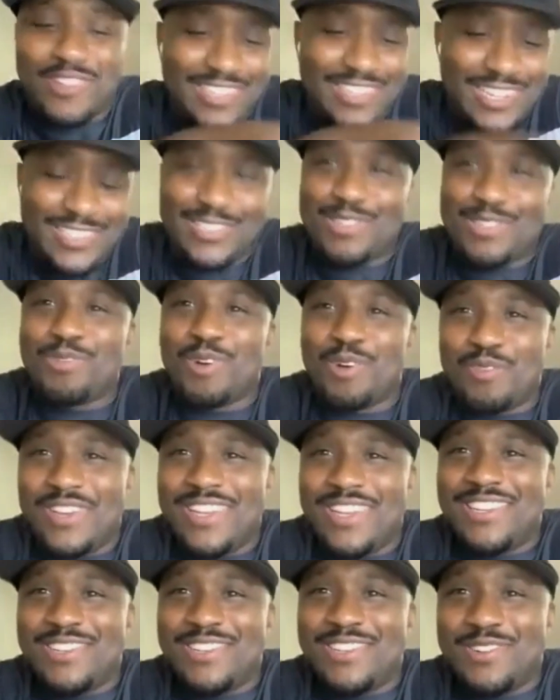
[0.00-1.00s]
This is what
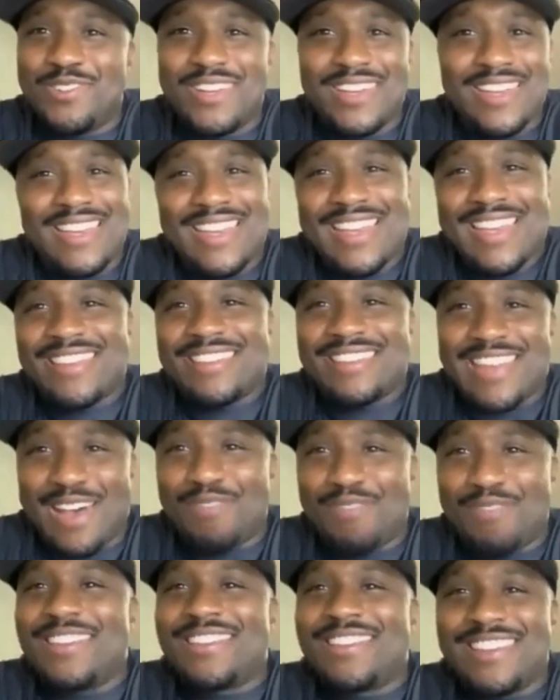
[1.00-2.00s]
we do.
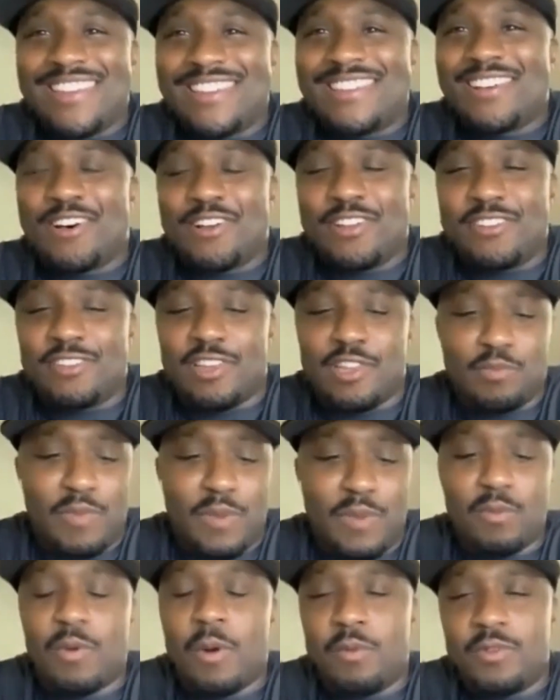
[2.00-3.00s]
Stop listening to all these other
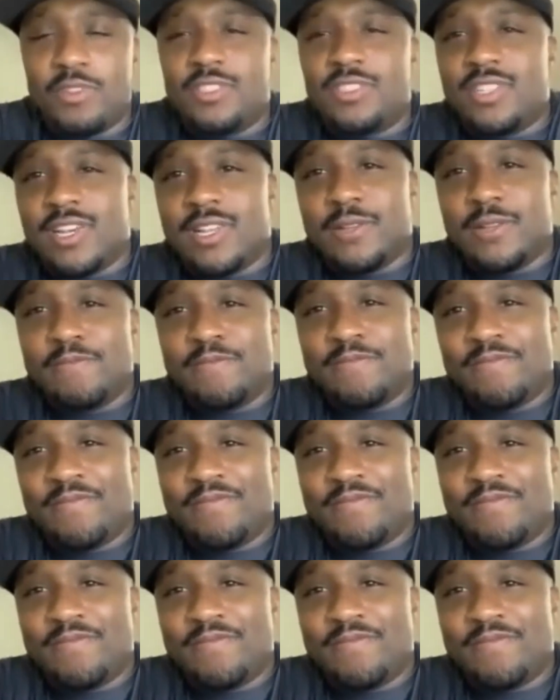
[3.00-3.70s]
people. What would you tell them?